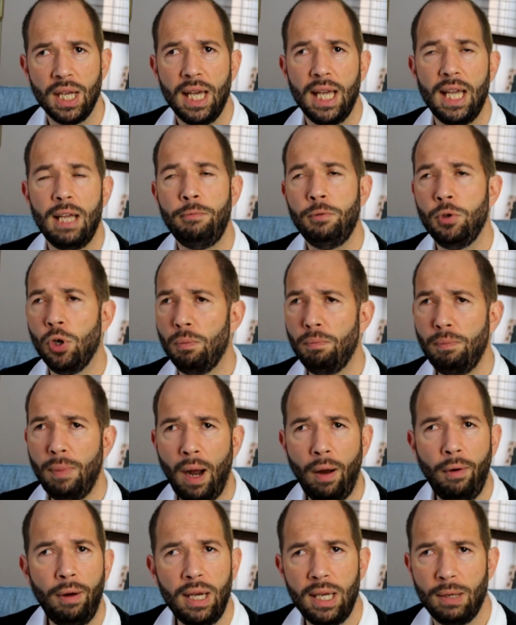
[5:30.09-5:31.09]
If you're
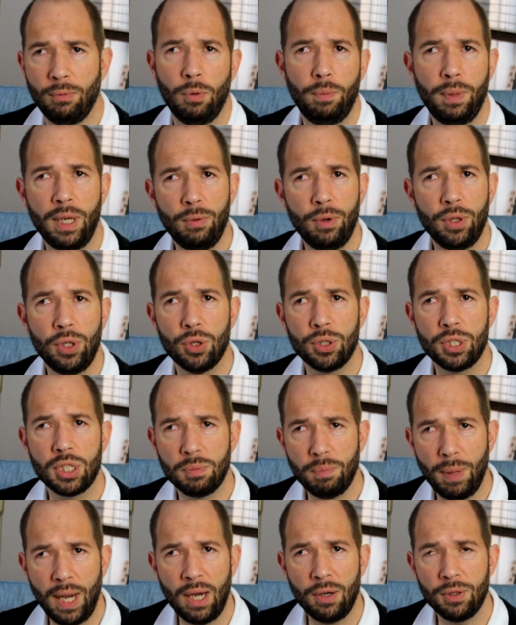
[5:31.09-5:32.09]
married, it will be with your
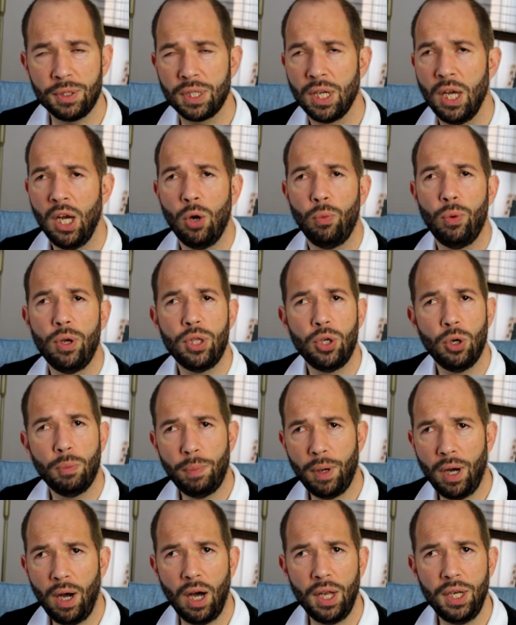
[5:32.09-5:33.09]
spouse, with your
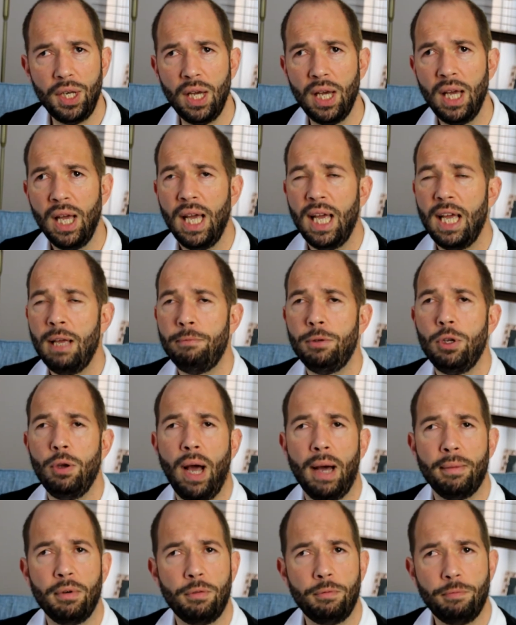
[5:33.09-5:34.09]
partner. If you
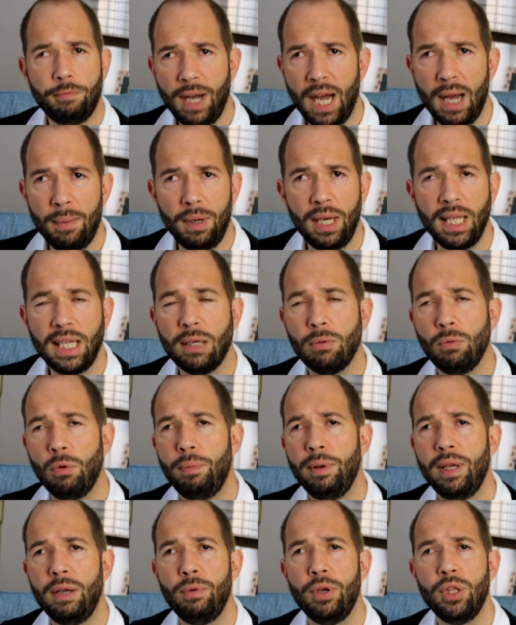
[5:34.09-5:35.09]
have a family, it will
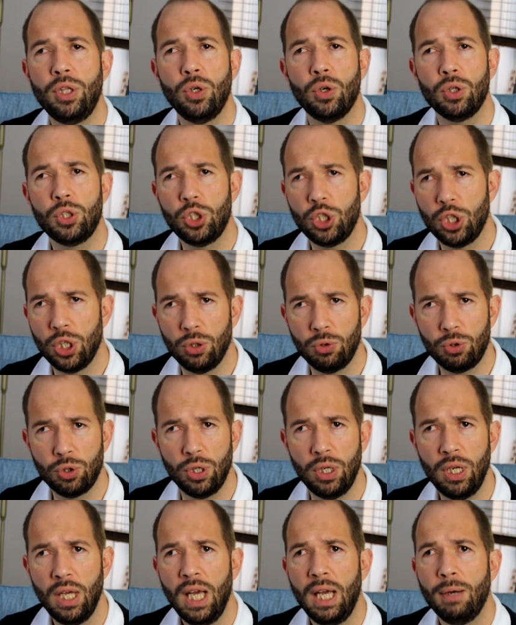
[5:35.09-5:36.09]
be with your
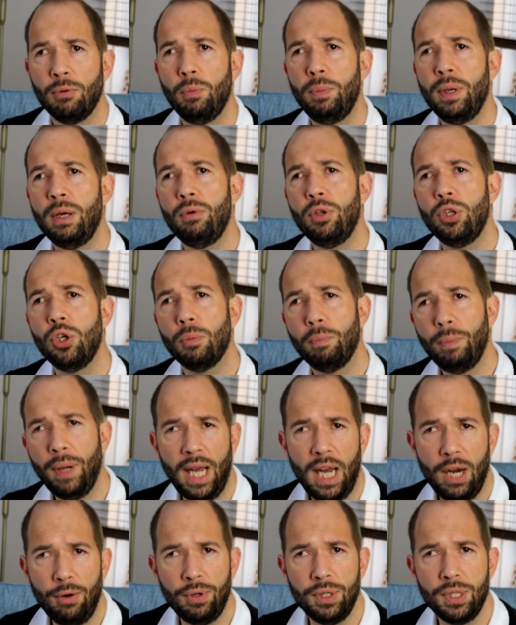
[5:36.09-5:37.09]
children, it will be with your
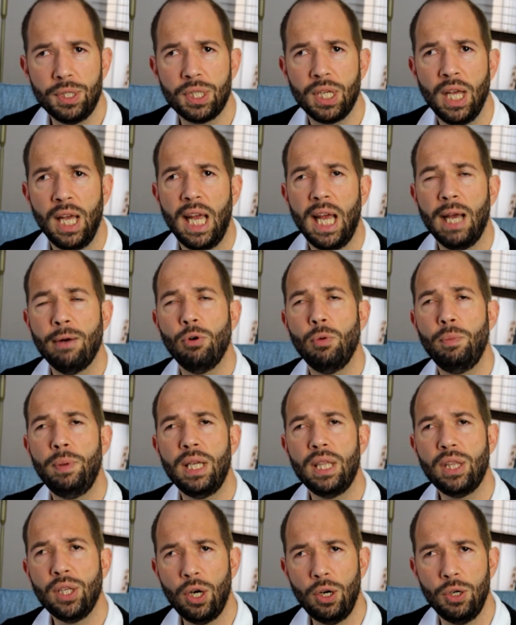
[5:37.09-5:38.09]
parents, it will be
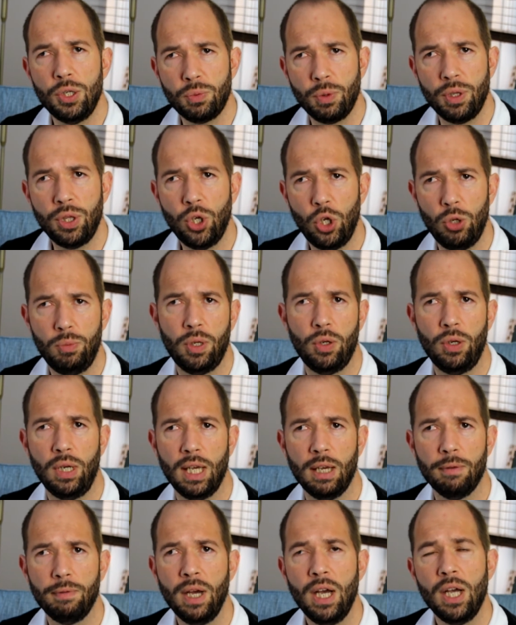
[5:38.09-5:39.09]
those with whom you
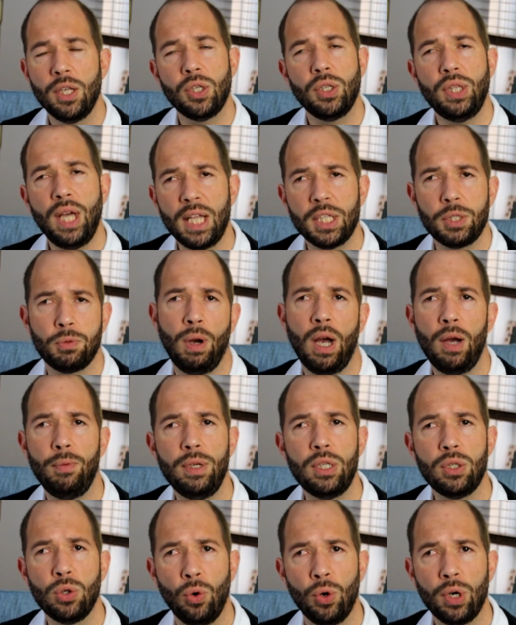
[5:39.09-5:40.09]
live. So that's why we
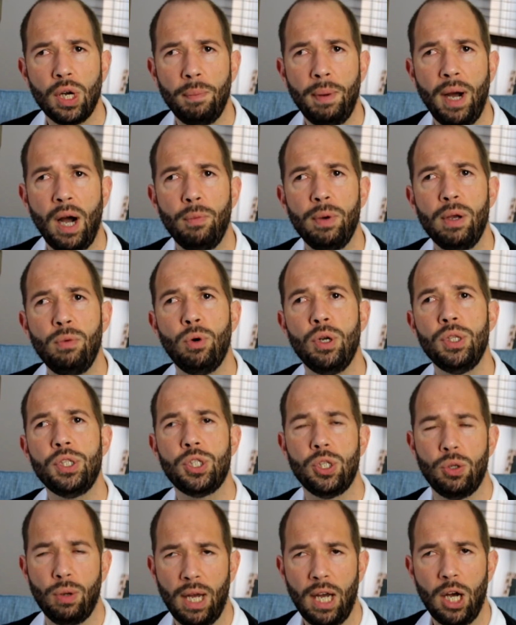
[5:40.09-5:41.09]
talk about, we want
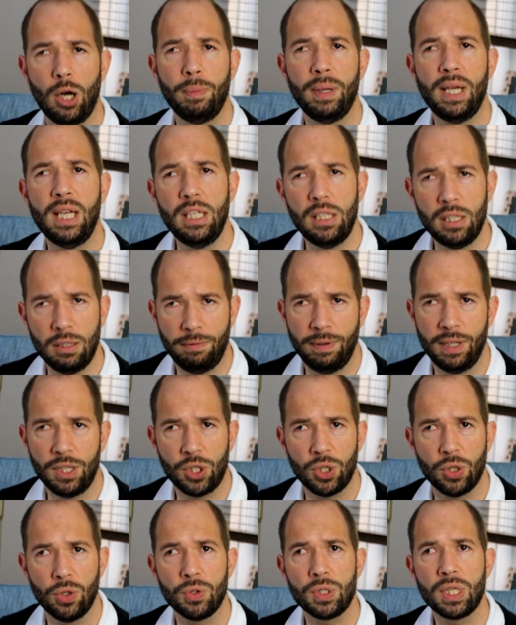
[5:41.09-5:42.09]
to help
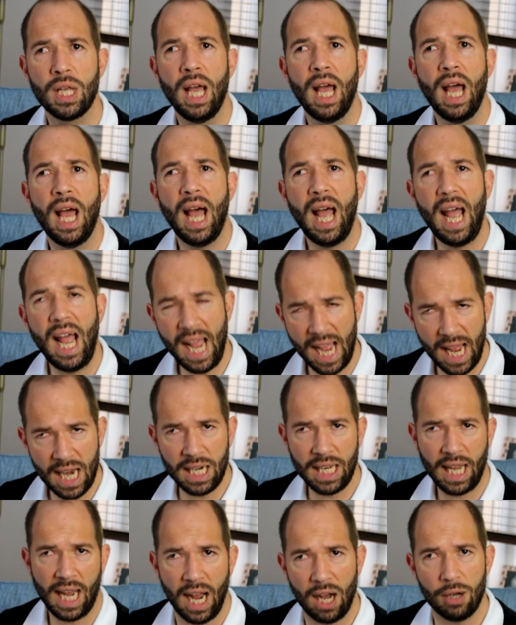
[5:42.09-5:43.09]
individuals
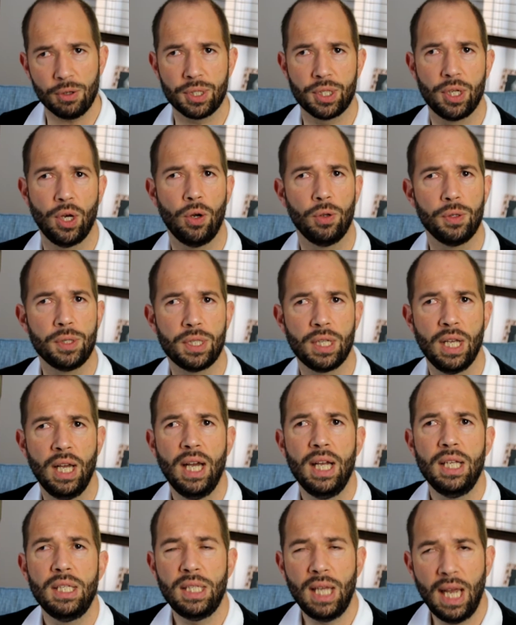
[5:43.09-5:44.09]
and households
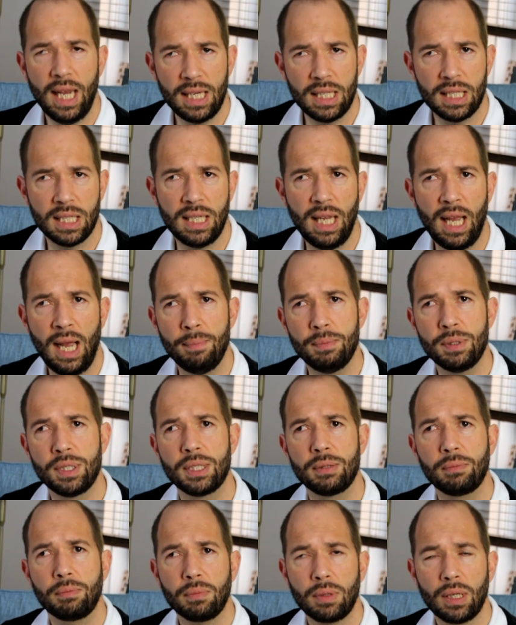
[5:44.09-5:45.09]
take
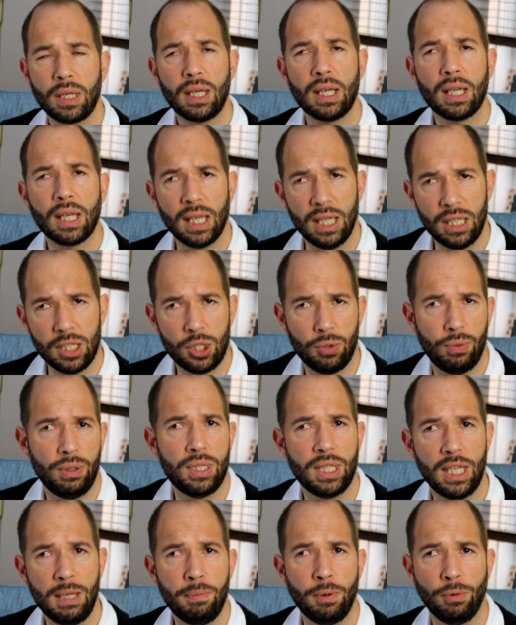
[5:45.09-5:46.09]
steps into a
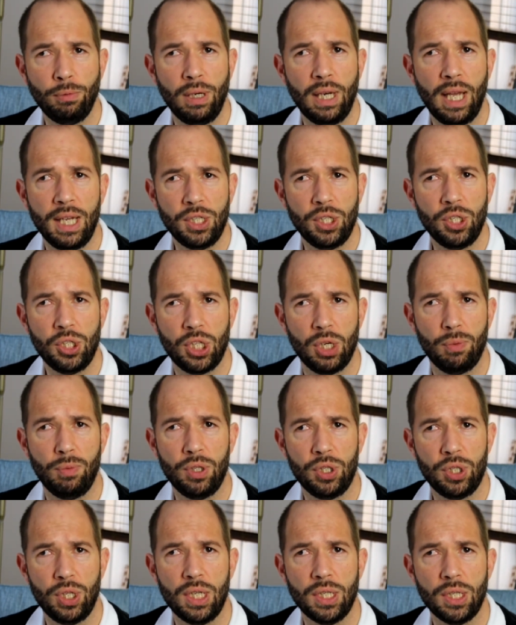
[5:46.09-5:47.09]
deeper relationship with
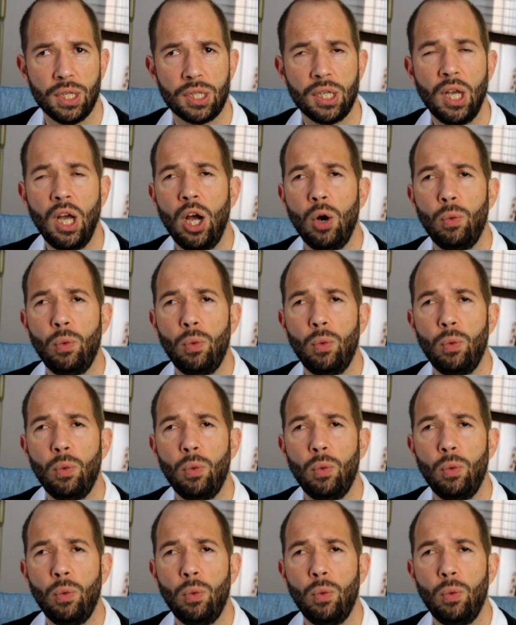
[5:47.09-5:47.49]
Jesus.